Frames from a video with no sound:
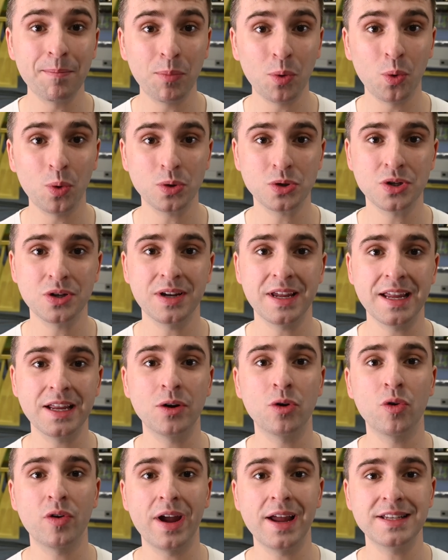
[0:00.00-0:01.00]
important
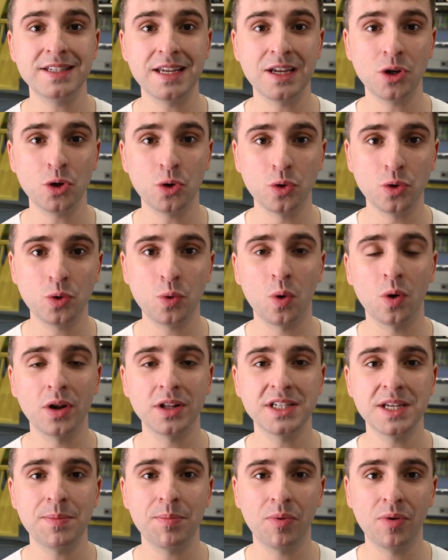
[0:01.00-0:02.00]
in creating good
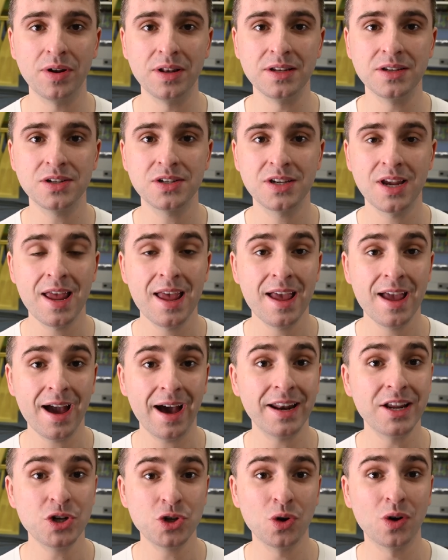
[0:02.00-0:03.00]
quality prints.
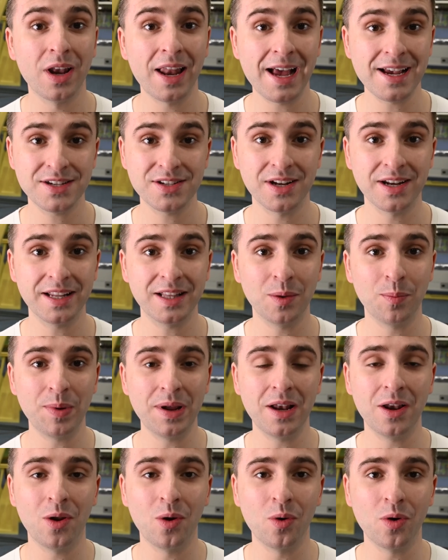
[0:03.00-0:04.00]
And it should last a little
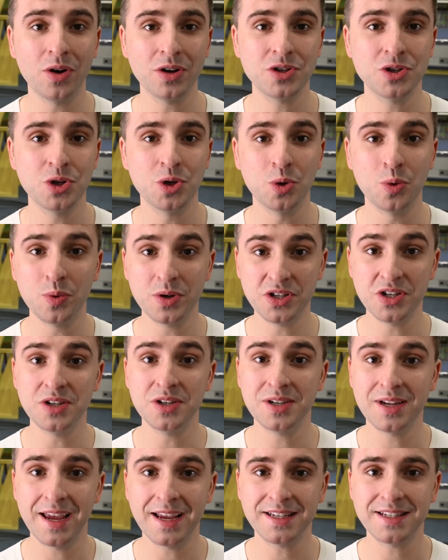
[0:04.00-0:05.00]
bit longer too, which
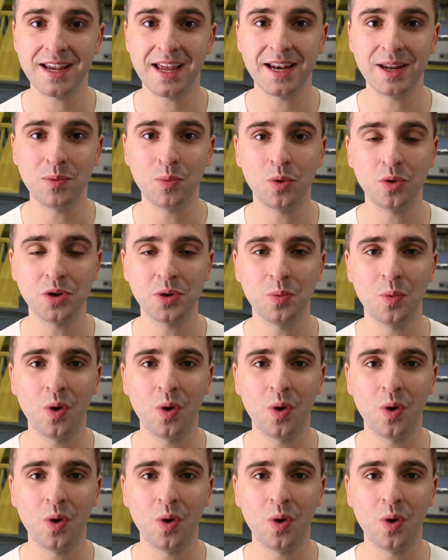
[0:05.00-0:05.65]
is exactly what you